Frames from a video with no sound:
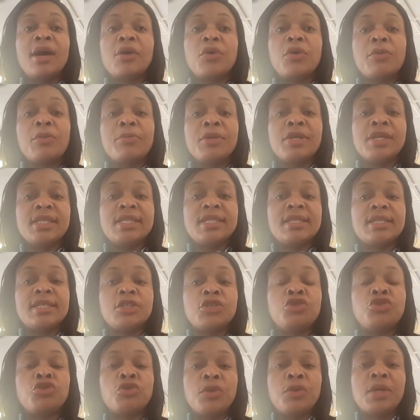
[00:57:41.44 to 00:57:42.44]

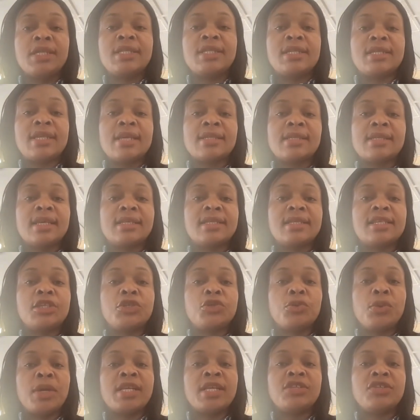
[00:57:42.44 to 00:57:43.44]
communities during disaster
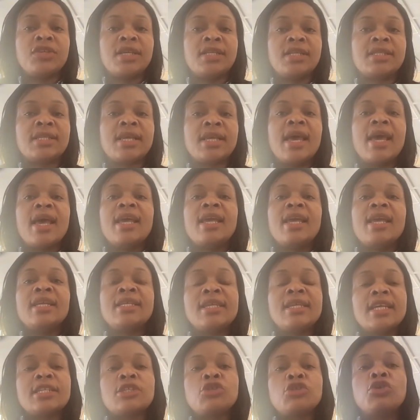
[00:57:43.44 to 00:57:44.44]
situations, it
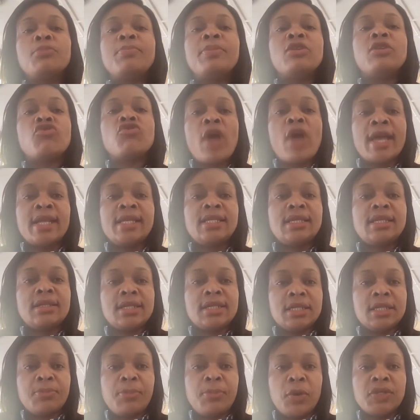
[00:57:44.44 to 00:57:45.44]
has not been rights
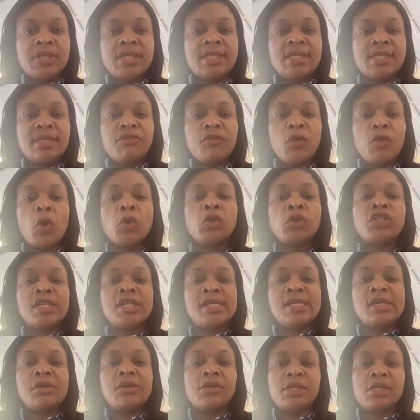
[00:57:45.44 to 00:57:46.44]
responsive or
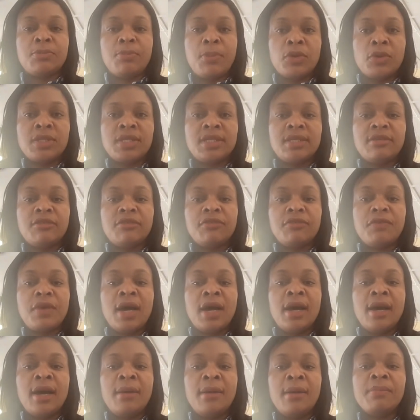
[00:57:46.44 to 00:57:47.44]
gender responsive.
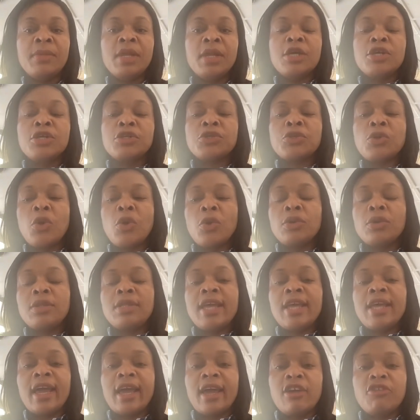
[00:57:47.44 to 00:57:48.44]
So
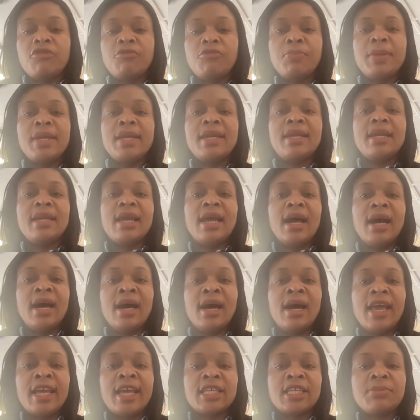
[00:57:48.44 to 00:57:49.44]
there have been
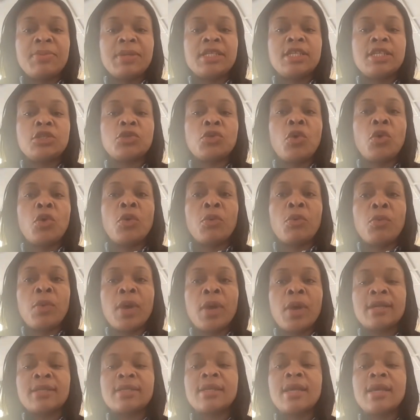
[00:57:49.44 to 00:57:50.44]
expertise or
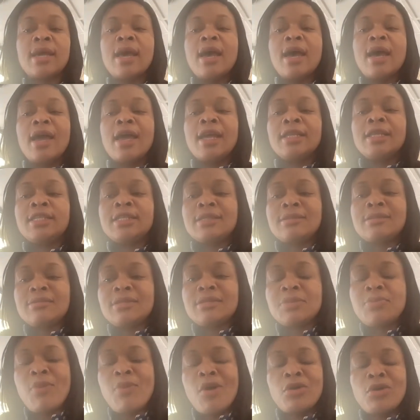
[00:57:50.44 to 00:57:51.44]
works at
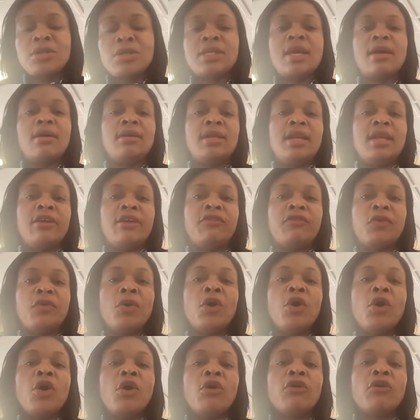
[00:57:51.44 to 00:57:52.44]
small scale
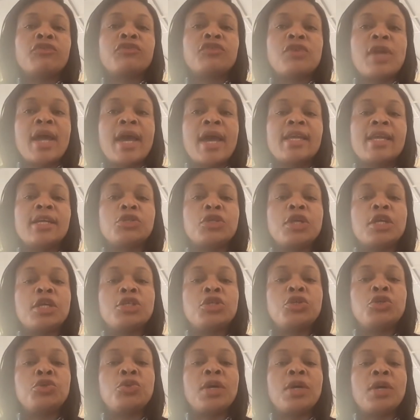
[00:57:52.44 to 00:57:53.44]
level of trying to
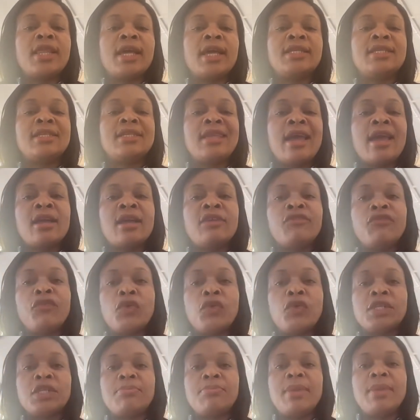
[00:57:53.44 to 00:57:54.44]
ensure that the
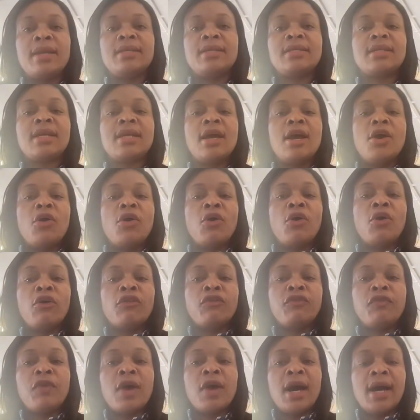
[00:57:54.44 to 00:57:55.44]
enforcement
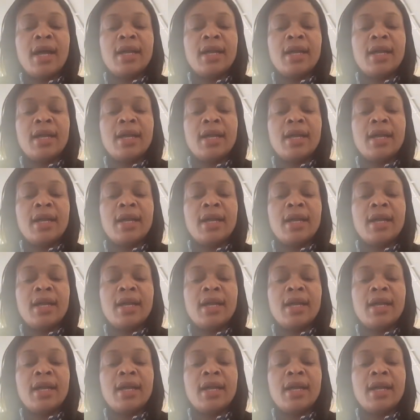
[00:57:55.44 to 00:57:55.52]
of